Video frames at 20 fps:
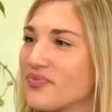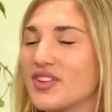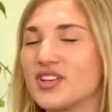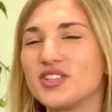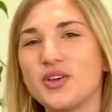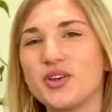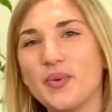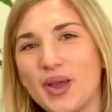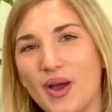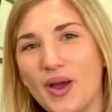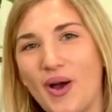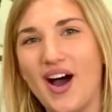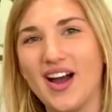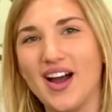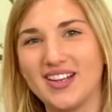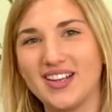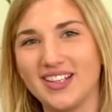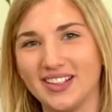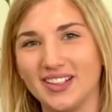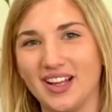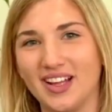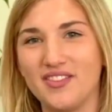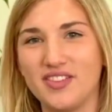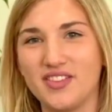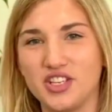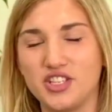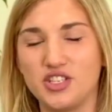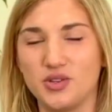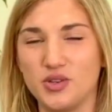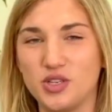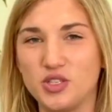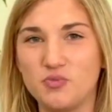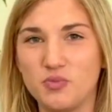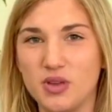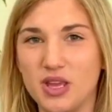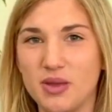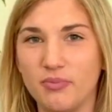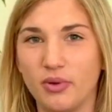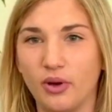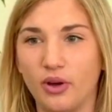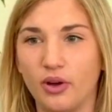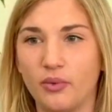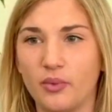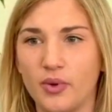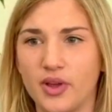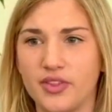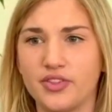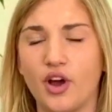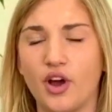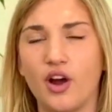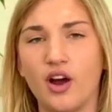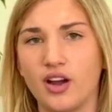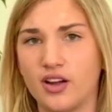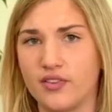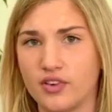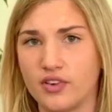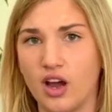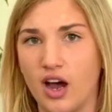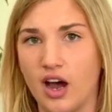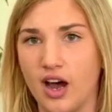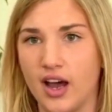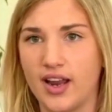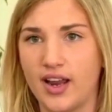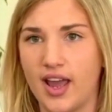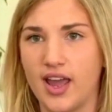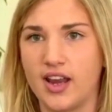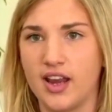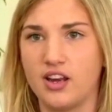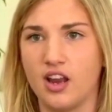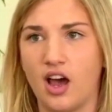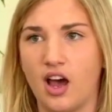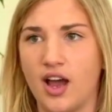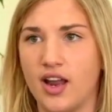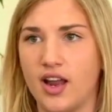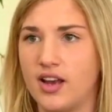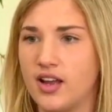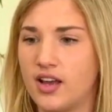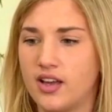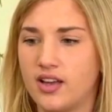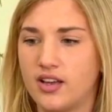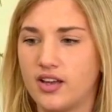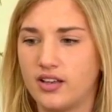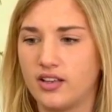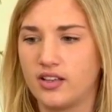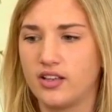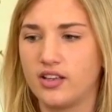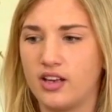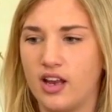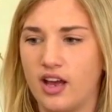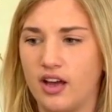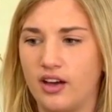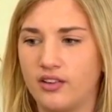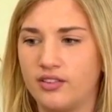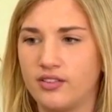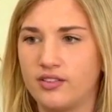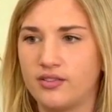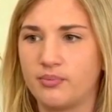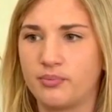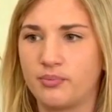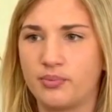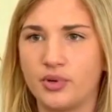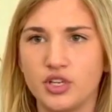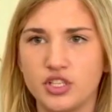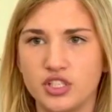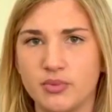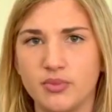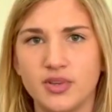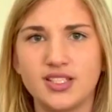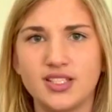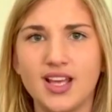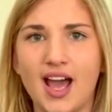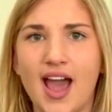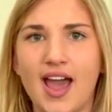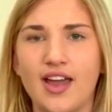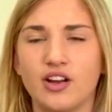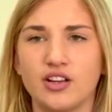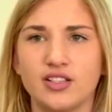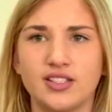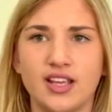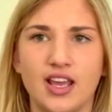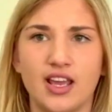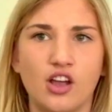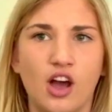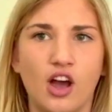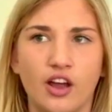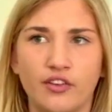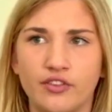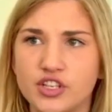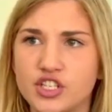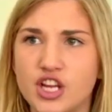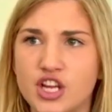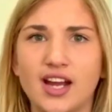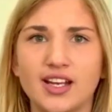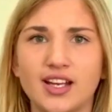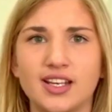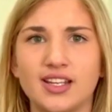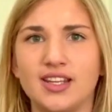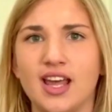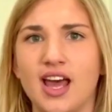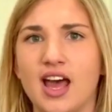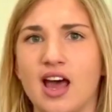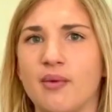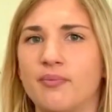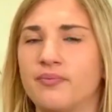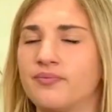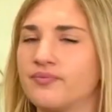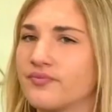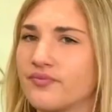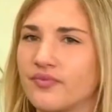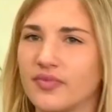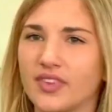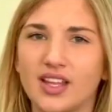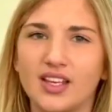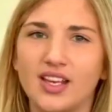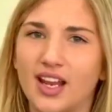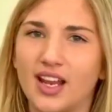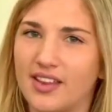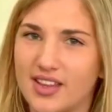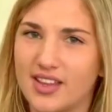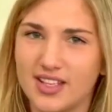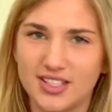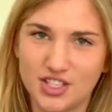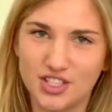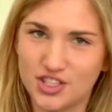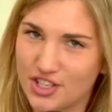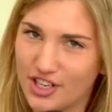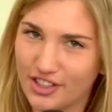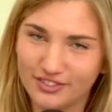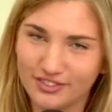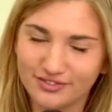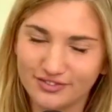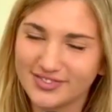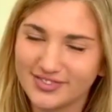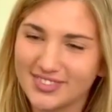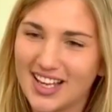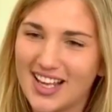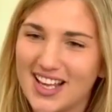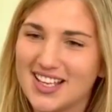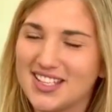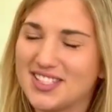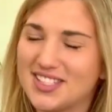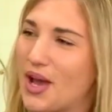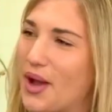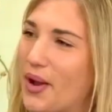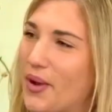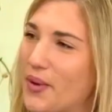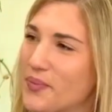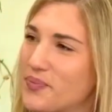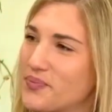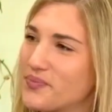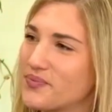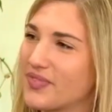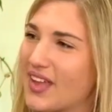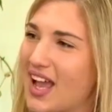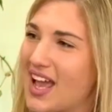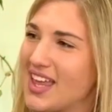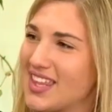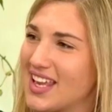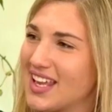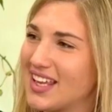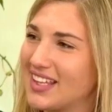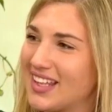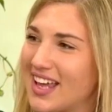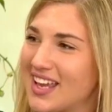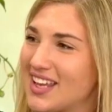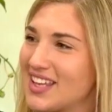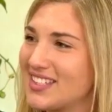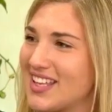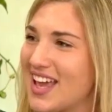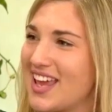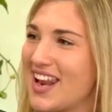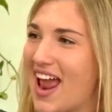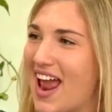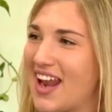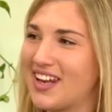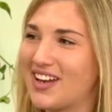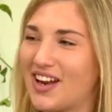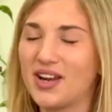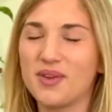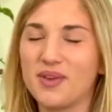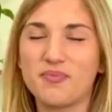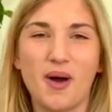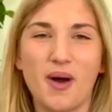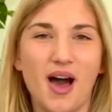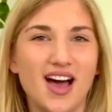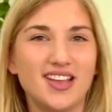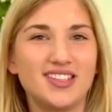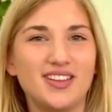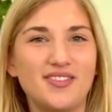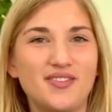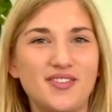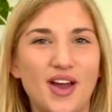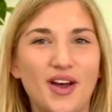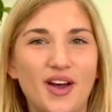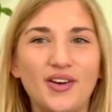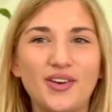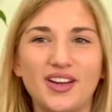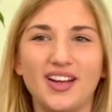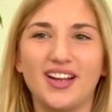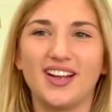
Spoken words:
So we ought to love the Jewish people with the heart of God and not, push them aside or say God rejected them. None of this is true. So I think, like you said, end it on a positive note.